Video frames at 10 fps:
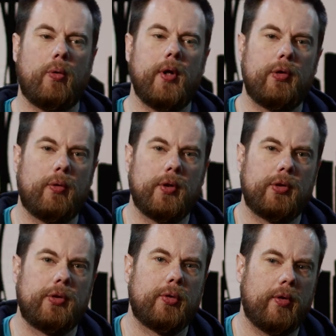
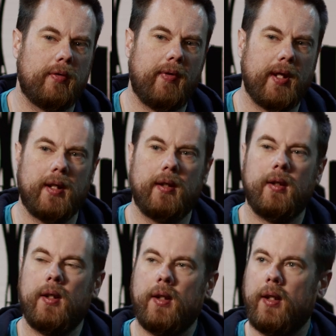toreadors are sort of the,
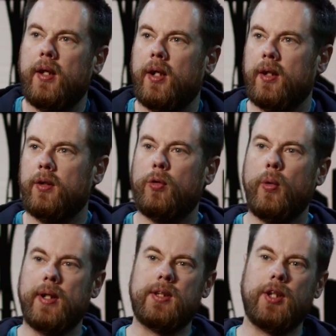the
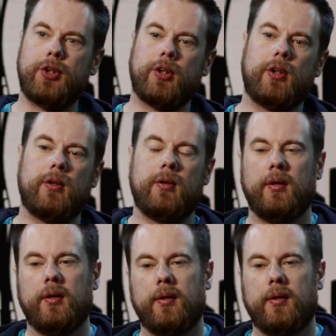quintessential,